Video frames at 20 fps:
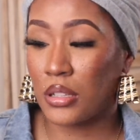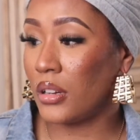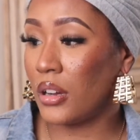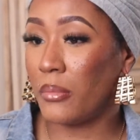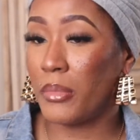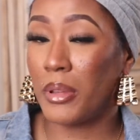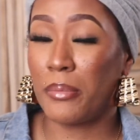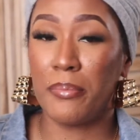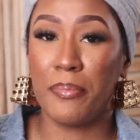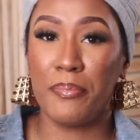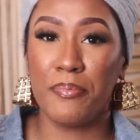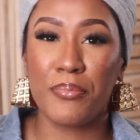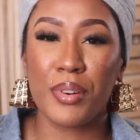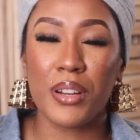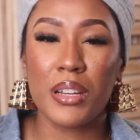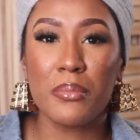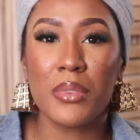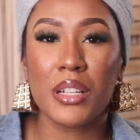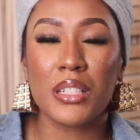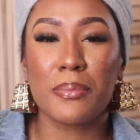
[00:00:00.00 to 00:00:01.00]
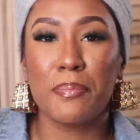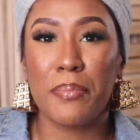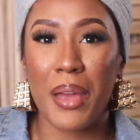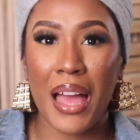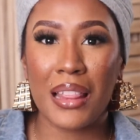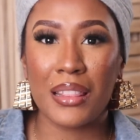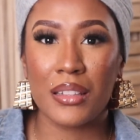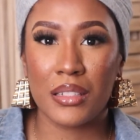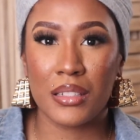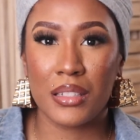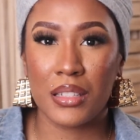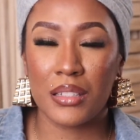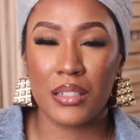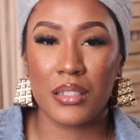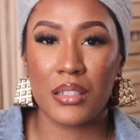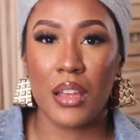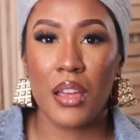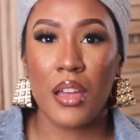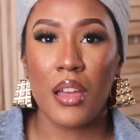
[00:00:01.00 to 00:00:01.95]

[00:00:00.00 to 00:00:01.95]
It pretty much balances